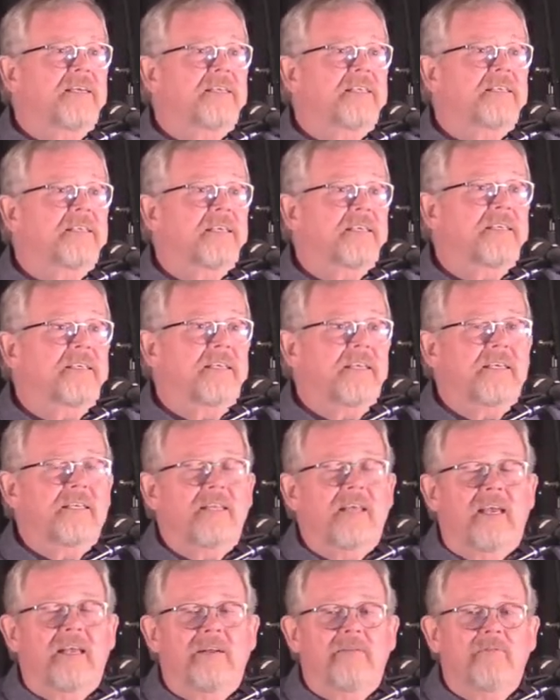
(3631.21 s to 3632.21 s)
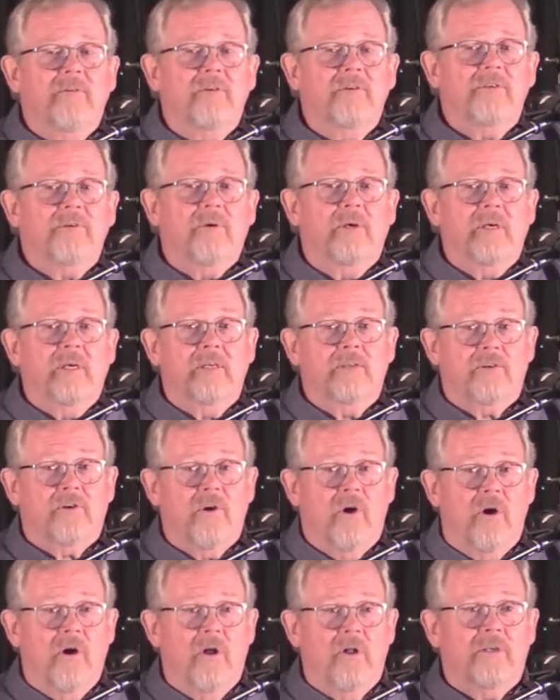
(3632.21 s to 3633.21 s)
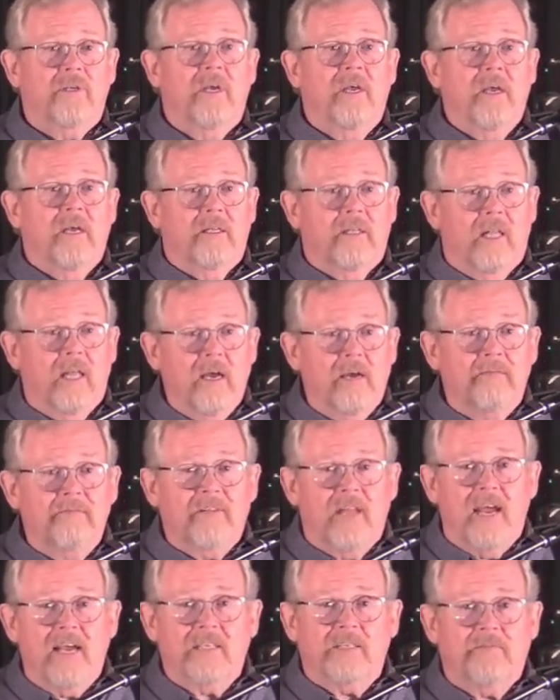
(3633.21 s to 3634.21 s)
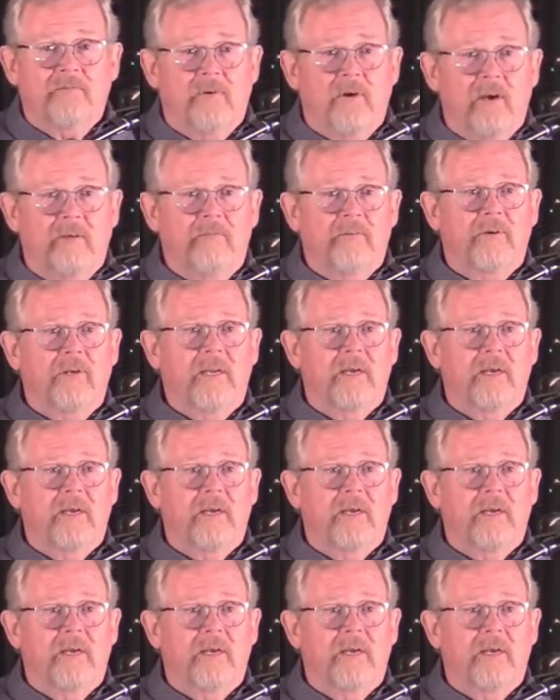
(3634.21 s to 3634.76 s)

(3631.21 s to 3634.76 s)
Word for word: 60th anniversary, and it's called Love Lasts Forever.